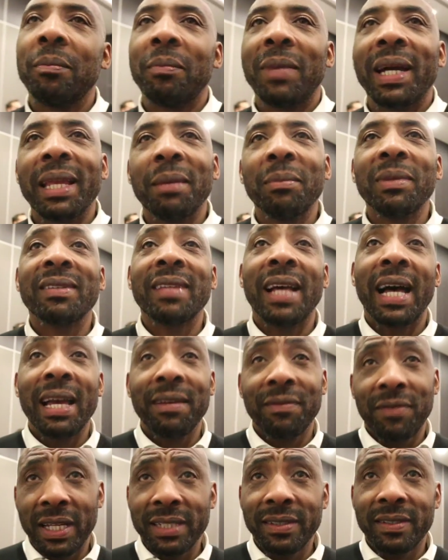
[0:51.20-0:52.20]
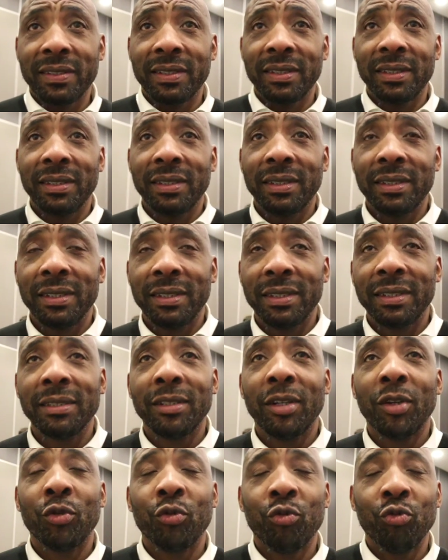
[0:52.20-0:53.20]
My name is Ivanson
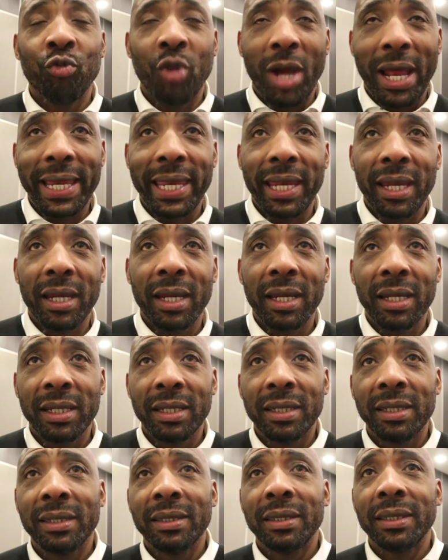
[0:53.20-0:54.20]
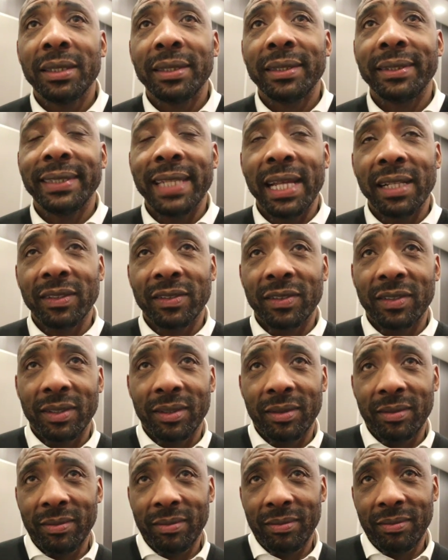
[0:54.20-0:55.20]
Rani Nelson.